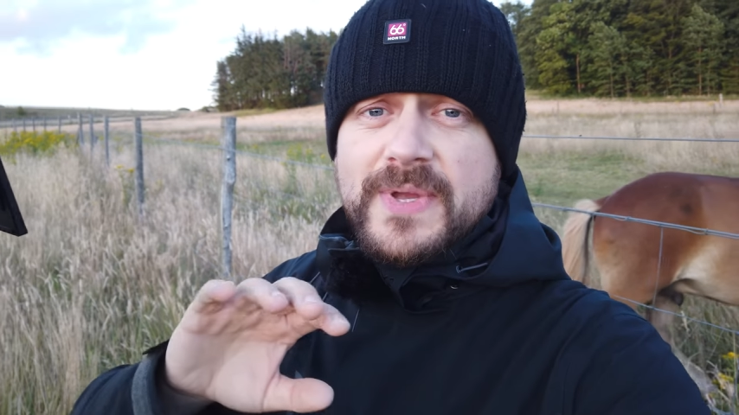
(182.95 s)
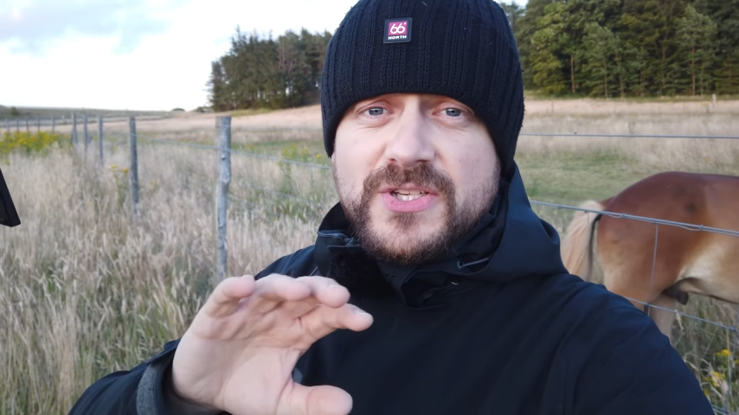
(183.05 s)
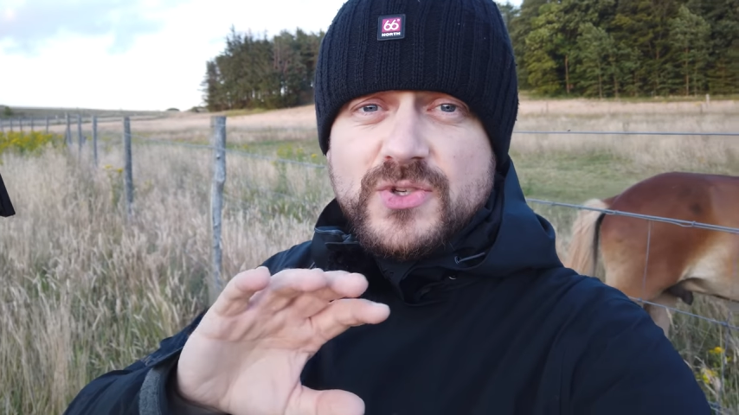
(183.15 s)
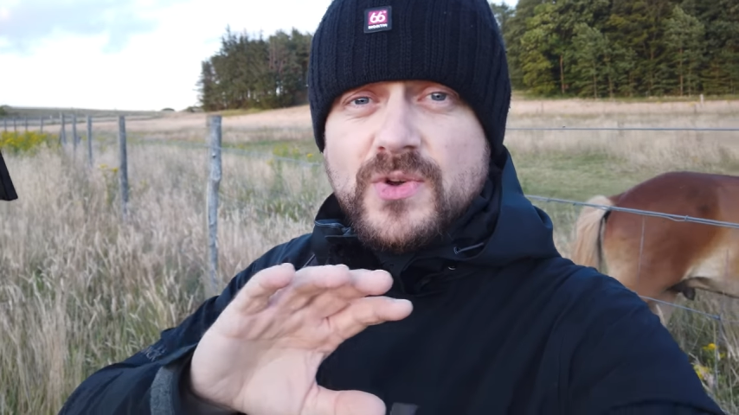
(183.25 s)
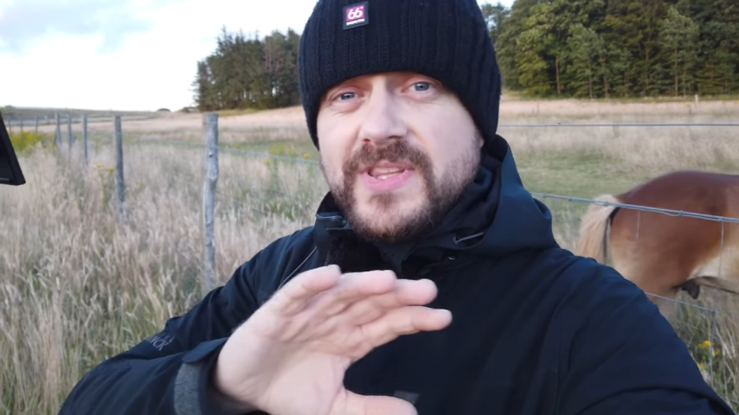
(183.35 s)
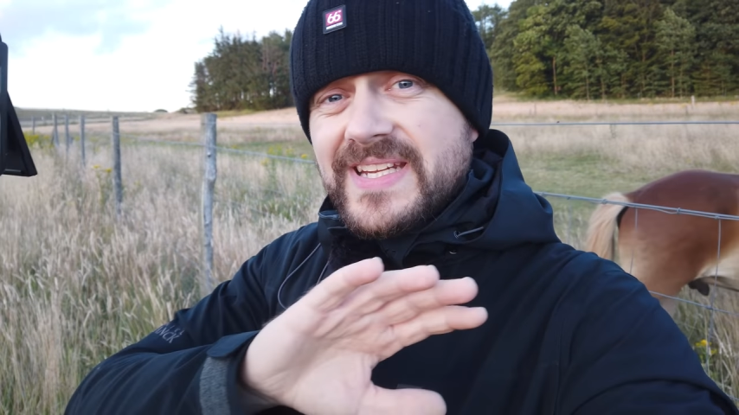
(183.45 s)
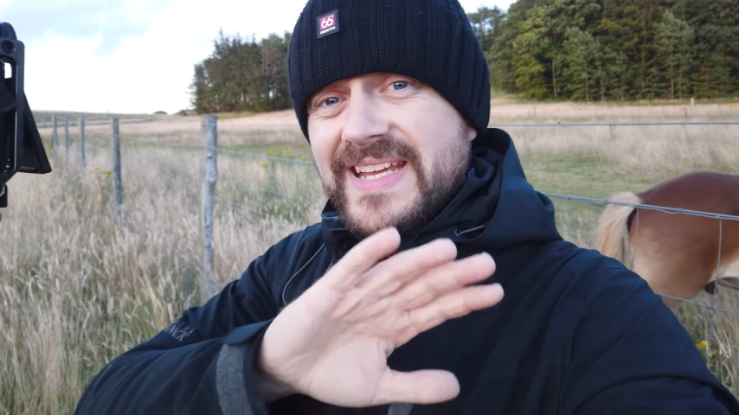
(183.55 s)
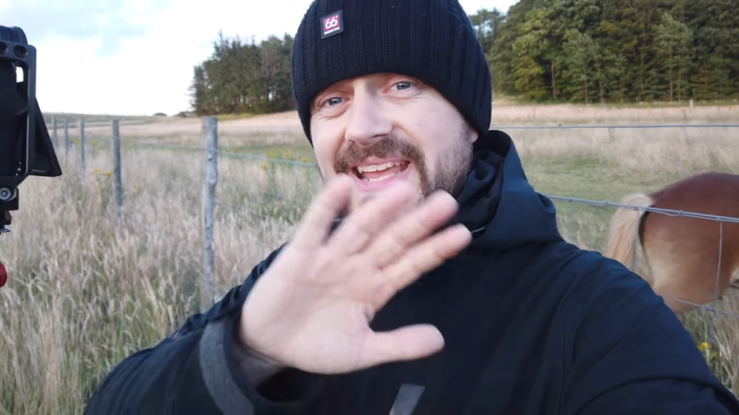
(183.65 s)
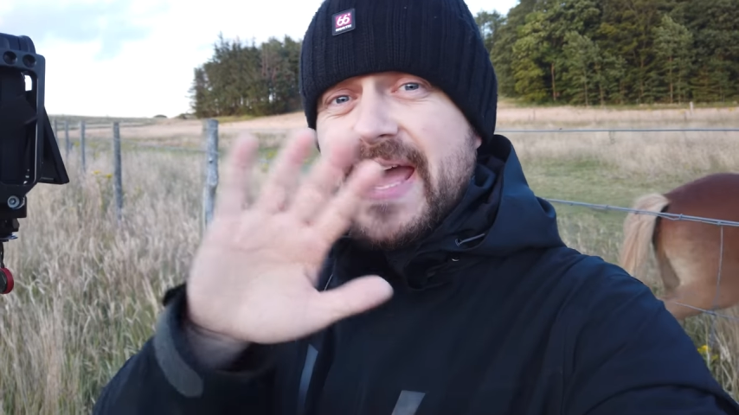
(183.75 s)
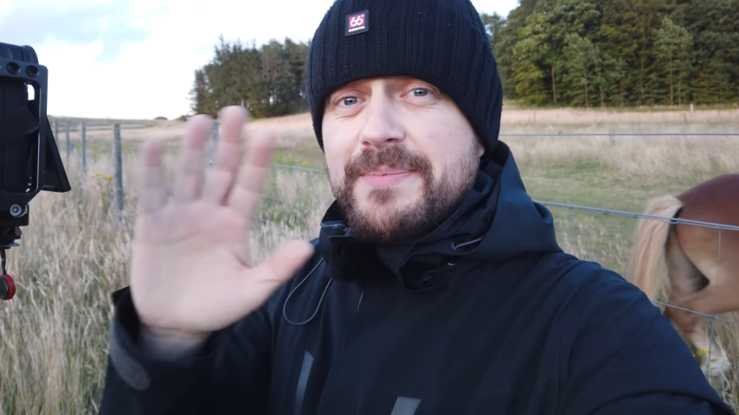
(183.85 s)
to make sure that
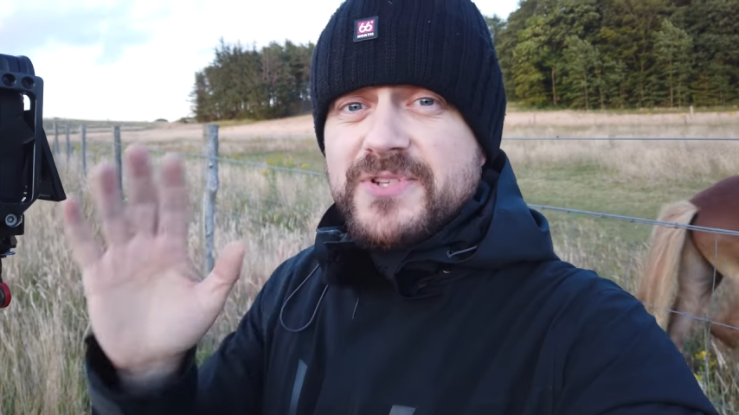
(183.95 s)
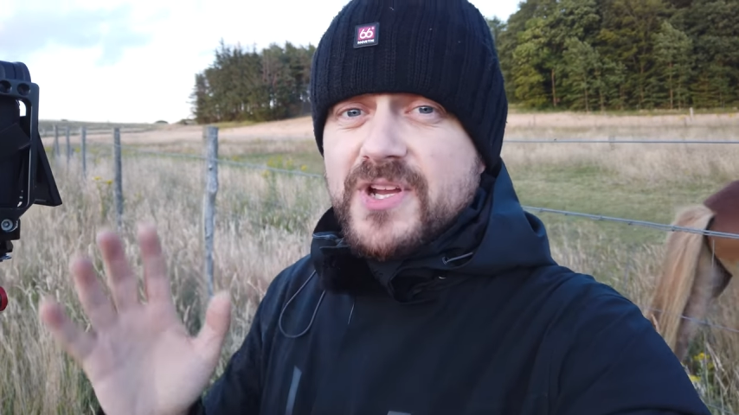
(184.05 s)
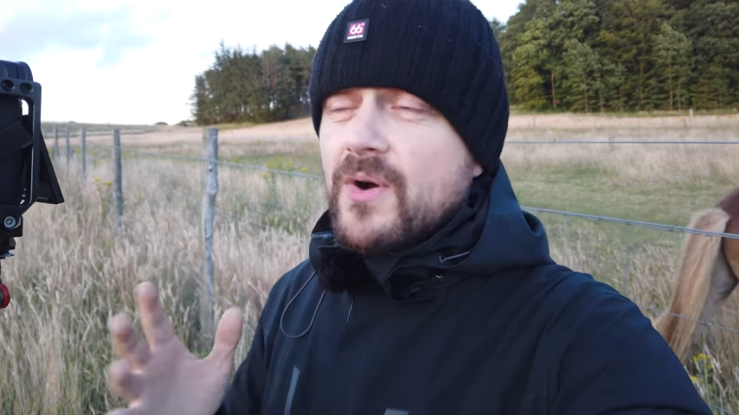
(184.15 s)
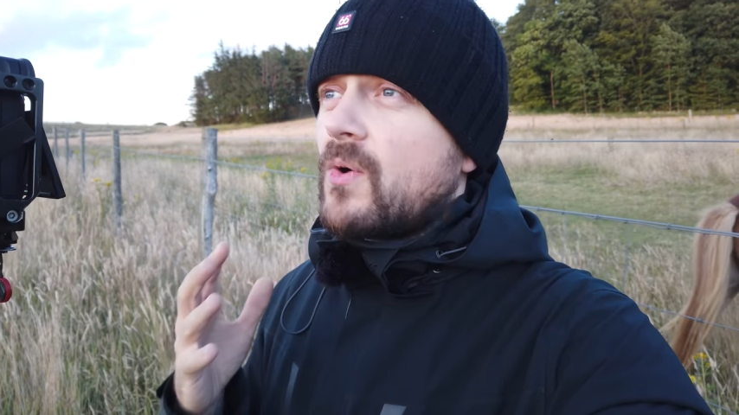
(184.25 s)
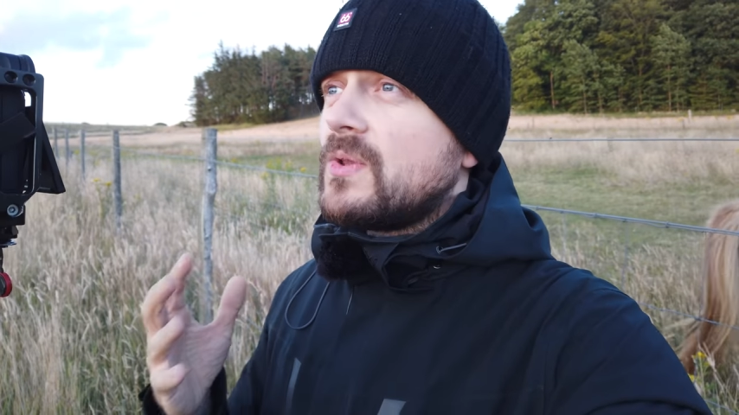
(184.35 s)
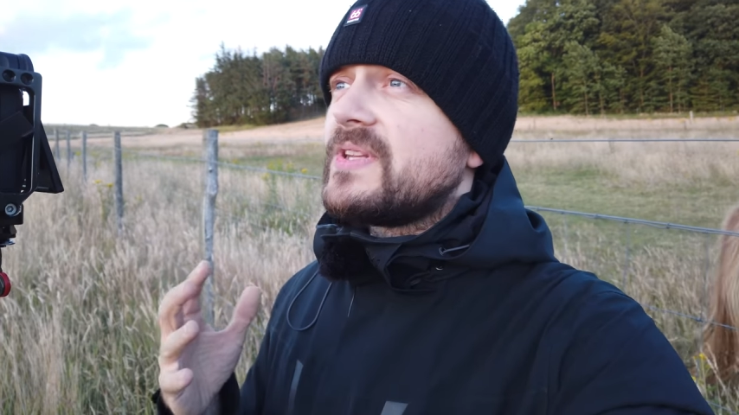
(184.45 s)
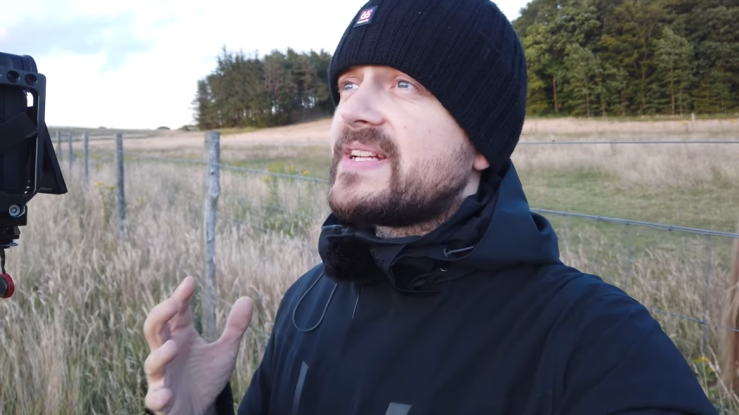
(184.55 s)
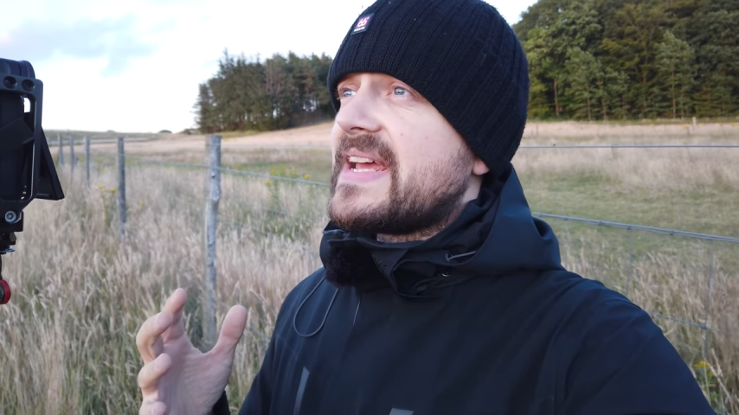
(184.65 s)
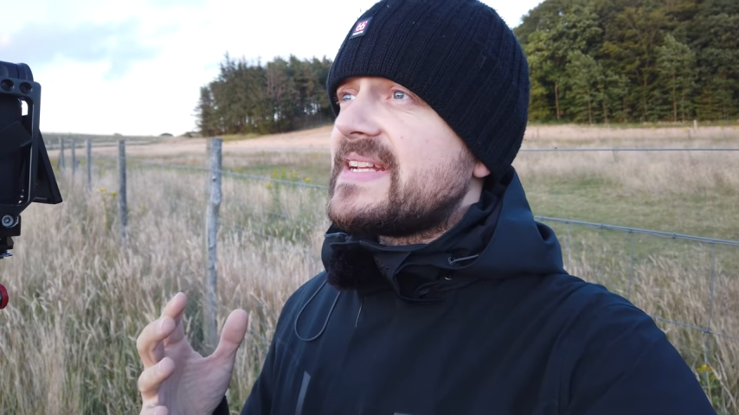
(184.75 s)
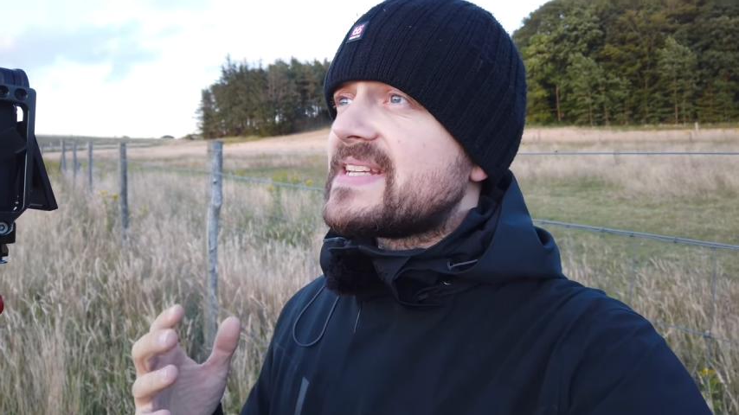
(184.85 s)
I capture all
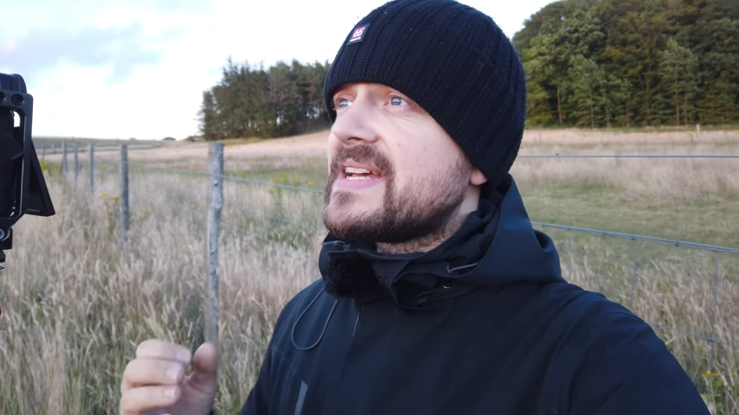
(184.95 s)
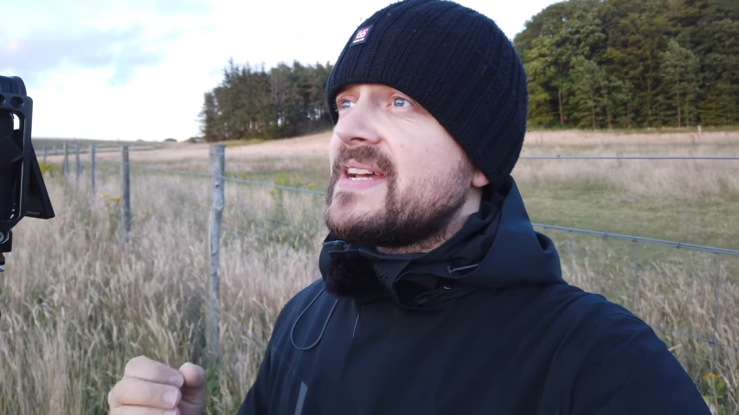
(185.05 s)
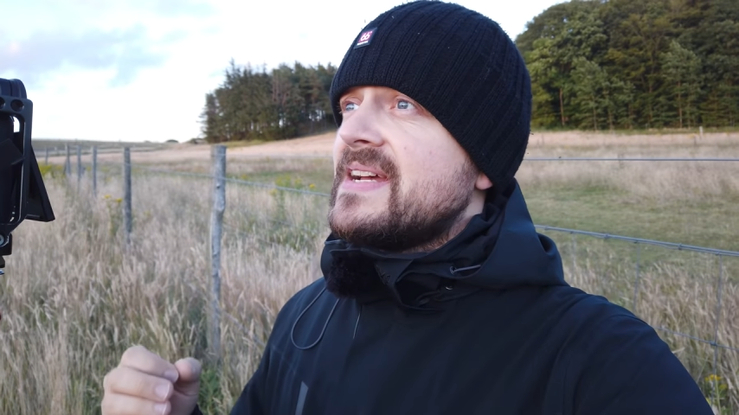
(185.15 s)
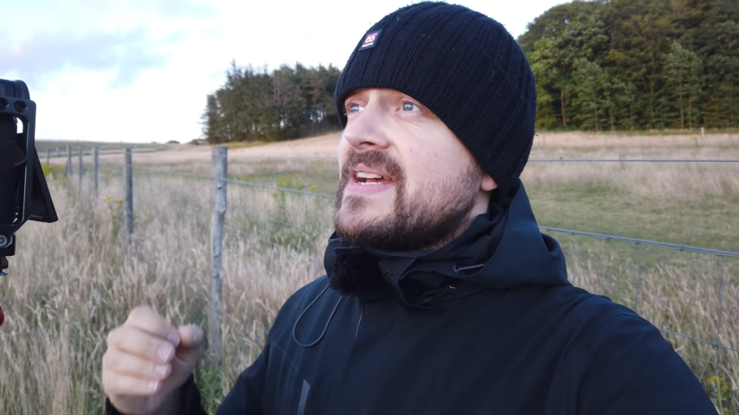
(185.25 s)
the data,